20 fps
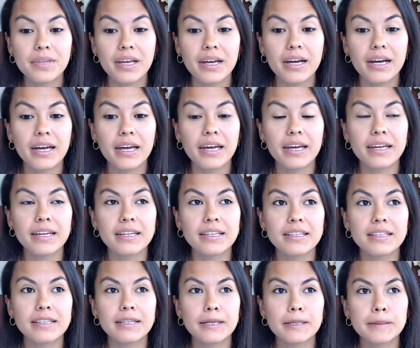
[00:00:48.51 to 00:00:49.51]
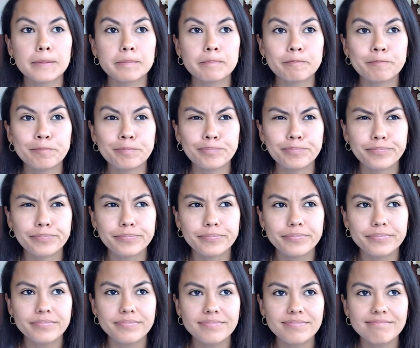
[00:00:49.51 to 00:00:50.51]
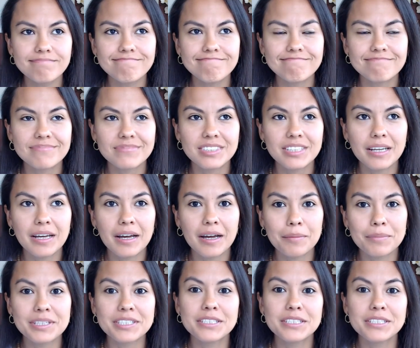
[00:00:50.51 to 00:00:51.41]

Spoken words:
and I mean,